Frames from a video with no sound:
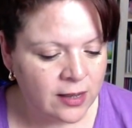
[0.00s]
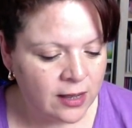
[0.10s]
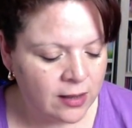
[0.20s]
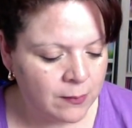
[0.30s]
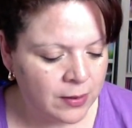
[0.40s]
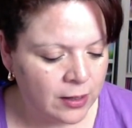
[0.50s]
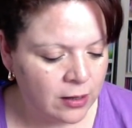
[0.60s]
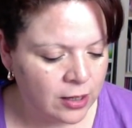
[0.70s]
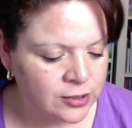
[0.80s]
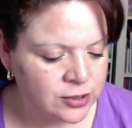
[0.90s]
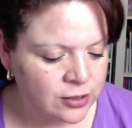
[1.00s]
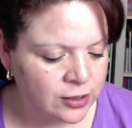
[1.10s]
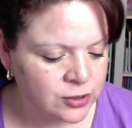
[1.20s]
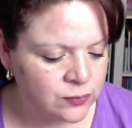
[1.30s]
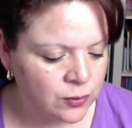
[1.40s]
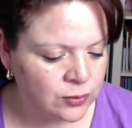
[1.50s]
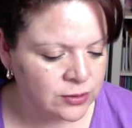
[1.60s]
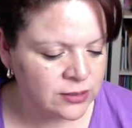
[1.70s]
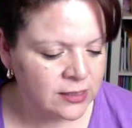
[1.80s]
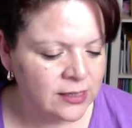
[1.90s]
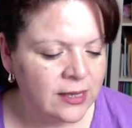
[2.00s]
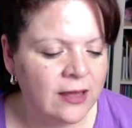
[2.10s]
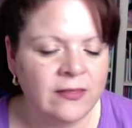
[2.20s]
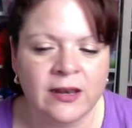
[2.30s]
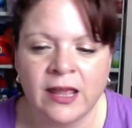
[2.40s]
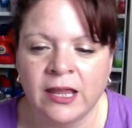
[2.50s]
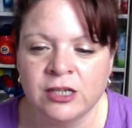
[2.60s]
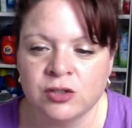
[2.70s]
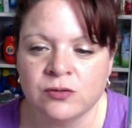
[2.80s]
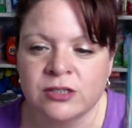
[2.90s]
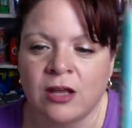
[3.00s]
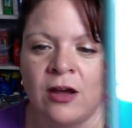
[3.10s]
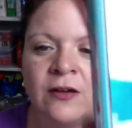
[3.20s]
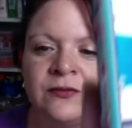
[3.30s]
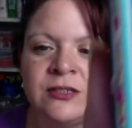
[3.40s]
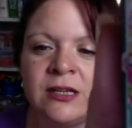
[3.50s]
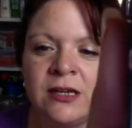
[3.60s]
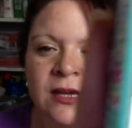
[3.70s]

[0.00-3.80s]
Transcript: um, large, large rolls. And then Angel Soft,